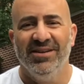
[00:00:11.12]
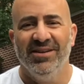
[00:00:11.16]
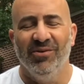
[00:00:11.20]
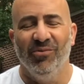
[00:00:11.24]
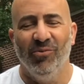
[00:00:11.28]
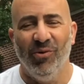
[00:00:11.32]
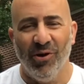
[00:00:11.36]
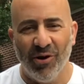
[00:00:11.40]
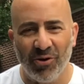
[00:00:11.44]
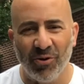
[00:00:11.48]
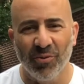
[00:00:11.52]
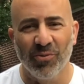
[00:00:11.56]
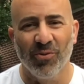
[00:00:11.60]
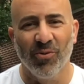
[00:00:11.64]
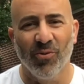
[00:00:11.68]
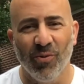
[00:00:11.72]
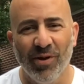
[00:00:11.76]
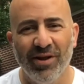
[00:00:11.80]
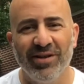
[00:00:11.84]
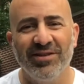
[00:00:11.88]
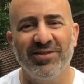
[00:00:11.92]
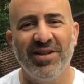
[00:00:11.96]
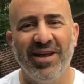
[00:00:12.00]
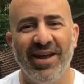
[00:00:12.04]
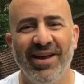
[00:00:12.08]
Welcome to
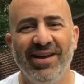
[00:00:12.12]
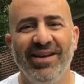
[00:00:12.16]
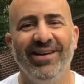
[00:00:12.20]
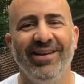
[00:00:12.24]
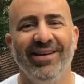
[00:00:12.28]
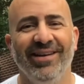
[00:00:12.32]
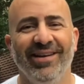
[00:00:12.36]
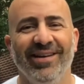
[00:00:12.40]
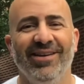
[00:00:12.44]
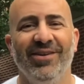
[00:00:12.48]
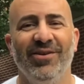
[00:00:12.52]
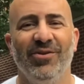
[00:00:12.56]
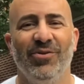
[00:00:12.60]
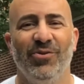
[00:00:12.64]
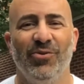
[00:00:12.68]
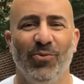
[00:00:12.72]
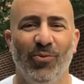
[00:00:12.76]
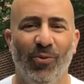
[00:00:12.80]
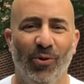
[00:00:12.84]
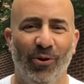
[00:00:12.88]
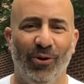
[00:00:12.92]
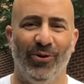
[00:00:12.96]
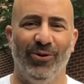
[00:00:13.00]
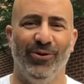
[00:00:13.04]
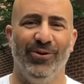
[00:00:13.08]
Wednesday in the
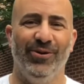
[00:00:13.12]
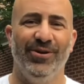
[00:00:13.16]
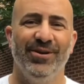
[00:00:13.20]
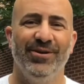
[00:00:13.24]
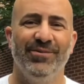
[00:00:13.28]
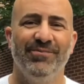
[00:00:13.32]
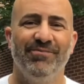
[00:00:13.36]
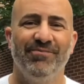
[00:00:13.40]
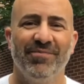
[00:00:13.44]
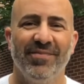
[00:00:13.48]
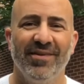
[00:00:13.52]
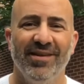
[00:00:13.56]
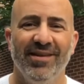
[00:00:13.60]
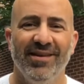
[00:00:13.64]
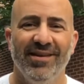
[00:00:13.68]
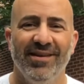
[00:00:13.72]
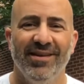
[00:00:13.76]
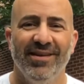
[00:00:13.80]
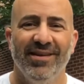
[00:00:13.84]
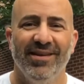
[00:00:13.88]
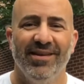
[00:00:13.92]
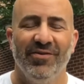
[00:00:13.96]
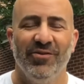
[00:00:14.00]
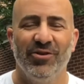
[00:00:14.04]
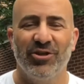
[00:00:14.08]
Word.
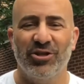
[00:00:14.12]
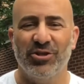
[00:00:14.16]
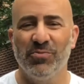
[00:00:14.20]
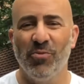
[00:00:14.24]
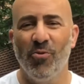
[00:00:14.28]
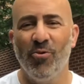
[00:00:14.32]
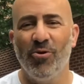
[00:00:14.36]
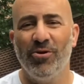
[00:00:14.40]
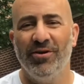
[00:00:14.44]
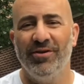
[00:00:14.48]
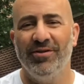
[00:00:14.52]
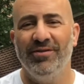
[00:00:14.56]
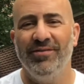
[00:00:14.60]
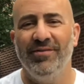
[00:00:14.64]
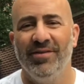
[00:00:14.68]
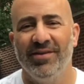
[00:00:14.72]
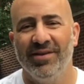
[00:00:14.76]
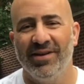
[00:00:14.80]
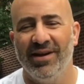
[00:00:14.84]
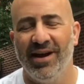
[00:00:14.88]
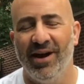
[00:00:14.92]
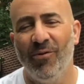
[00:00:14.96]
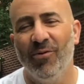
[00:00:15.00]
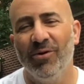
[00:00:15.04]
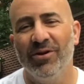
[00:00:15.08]
This morning,
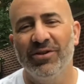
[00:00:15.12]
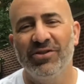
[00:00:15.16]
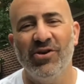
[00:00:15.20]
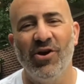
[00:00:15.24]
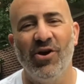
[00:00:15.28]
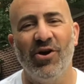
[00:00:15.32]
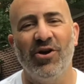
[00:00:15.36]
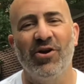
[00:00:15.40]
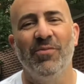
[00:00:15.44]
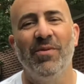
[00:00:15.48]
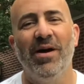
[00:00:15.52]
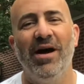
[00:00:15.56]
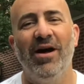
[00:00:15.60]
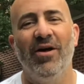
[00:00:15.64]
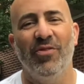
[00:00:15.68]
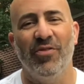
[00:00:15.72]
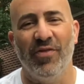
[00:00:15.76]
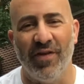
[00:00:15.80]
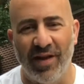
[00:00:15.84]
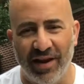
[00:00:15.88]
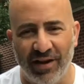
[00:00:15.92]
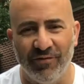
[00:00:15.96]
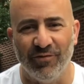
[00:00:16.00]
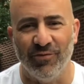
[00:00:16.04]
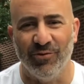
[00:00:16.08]
I want to talk about
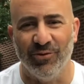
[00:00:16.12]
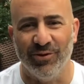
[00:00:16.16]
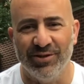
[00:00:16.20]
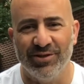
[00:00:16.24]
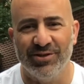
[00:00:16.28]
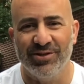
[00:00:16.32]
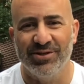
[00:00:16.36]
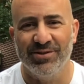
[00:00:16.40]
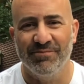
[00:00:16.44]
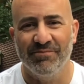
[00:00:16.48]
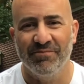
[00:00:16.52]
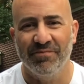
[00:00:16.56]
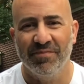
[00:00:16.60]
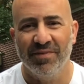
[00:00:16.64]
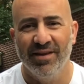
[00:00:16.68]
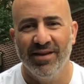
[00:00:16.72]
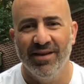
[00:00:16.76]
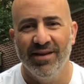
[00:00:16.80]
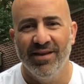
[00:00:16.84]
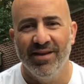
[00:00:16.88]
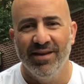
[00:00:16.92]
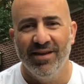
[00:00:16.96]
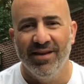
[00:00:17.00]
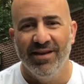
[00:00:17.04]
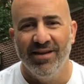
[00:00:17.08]
thankfulness.
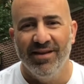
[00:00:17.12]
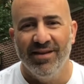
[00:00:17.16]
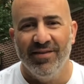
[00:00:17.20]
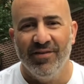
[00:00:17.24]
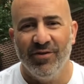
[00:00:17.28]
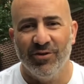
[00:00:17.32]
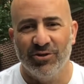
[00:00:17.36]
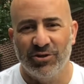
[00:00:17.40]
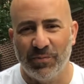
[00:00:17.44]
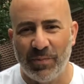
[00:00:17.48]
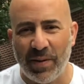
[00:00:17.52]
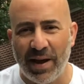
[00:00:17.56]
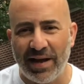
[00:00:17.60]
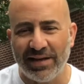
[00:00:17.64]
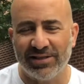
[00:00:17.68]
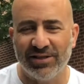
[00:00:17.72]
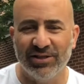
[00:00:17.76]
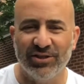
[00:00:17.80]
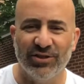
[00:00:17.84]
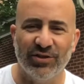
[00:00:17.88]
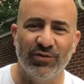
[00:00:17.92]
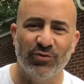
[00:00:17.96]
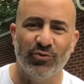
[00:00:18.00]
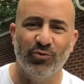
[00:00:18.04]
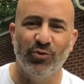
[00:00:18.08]
There's a
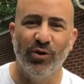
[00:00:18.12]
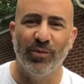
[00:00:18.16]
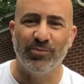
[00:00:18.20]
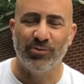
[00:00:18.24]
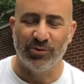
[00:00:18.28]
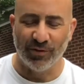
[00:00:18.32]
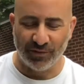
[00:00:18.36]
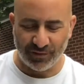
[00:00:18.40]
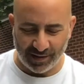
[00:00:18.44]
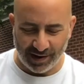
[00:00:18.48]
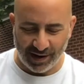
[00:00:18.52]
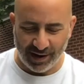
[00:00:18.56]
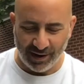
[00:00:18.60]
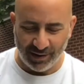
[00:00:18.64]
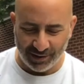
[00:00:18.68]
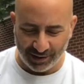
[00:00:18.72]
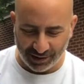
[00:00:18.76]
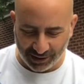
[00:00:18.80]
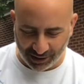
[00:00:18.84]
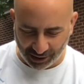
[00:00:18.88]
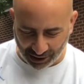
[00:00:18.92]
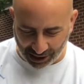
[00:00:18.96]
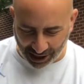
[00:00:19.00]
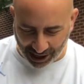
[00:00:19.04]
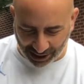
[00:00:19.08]
passage of Scripture found in
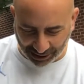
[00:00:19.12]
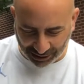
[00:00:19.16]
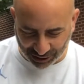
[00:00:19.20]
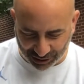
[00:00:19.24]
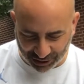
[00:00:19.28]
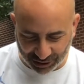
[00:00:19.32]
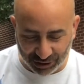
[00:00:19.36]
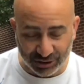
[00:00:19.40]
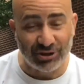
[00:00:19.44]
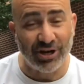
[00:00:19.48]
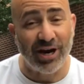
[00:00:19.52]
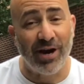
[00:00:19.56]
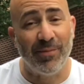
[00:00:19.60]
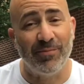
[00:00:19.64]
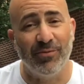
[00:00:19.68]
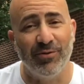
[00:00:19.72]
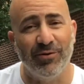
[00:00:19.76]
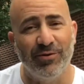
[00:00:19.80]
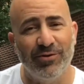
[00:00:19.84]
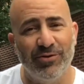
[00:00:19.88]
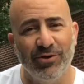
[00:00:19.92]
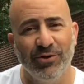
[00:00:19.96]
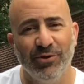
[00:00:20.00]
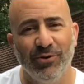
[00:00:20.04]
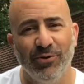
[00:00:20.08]
Colossians chapter
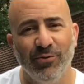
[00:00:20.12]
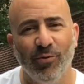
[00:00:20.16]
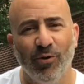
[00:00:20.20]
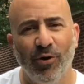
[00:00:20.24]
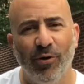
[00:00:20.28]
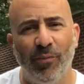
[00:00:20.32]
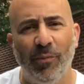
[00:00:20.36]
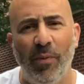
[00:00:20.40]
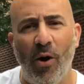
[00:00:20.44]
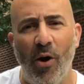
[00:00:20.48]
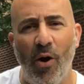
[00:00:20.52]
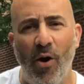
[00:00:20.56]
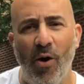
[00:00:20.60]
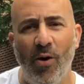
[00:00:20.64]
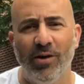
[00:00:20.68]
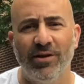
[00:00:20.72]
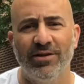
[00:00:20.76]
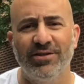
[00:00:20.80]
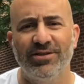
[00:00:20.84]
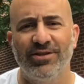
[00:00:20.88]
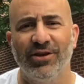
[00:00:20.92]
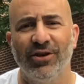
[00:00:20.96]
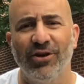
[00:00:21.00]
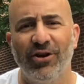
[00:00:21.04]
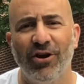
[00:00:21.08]
2 where Paul
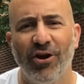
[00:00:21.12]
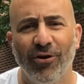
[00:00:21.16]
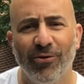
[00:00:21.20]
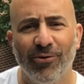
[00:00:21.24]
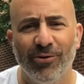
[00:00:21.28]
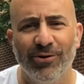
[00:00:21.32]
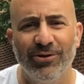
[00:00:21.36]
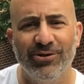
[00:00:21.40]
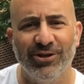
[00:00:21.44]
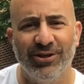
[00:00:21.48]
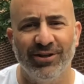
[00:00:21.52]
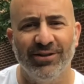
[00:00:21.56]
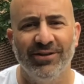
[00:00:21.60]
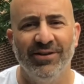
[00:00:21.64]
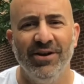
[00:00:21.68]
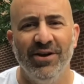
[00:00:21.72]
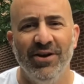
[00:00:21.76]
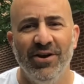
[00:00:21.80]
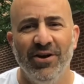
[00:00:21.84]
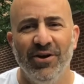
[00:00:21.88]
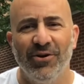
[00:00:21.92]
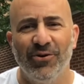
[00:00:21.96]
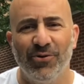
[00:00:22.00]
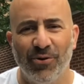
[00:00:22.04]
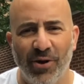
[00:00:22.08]
is encouraging
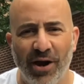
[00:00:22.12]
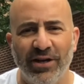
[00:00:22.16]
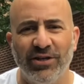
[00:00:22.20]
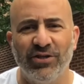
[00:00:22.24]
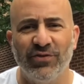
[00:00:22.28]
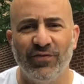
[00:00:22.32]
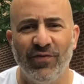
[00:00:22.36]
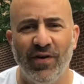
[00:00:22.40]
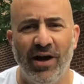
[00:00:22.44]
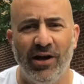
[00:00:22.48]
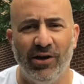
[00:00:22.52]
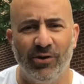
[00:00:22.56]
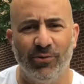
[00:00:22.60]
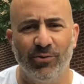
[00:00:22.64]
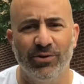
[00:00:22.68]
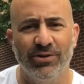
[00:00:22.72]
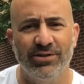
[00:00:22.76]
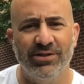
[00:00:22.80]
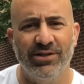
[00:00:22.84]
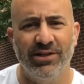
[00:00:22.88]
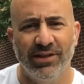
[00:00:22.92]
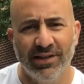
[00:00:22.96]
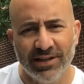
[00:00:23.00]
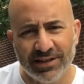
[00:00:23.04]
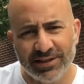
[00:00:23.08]
Christ
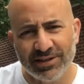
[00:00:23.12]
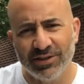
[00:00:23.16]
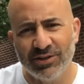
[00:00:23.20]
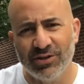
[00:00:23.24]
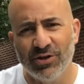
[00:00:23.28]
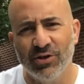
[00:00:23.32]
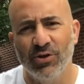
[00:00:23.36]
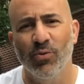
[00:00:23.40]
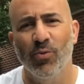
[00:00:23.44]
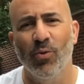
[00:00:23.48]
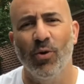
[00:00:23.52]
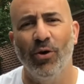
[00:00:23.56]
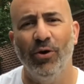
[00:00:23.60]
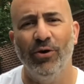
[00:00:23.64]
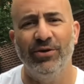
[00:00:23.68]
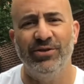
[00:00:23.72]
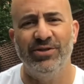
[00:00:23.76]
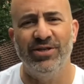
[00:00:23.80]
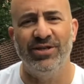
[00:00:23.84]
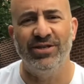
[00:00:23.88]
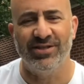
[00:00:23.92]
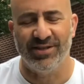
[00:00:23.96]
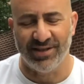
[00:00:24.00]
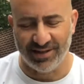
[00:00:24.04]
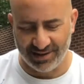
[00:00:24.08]
followers. Listen to the words
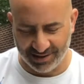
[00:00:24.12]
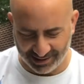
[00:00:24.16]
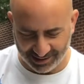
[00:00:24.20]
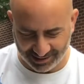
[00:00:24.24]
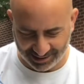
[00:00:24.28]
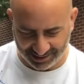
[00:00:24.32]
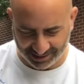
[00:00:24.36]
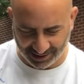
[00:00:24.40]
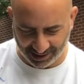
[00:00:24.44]
he says.